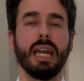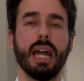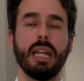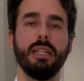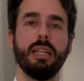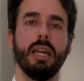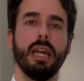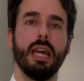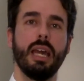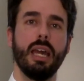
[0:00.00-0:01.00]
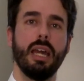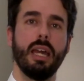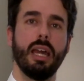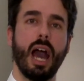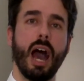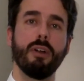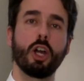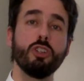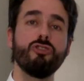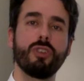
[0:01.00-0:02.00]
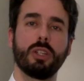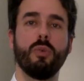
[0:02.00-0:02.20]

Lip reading: can have a contract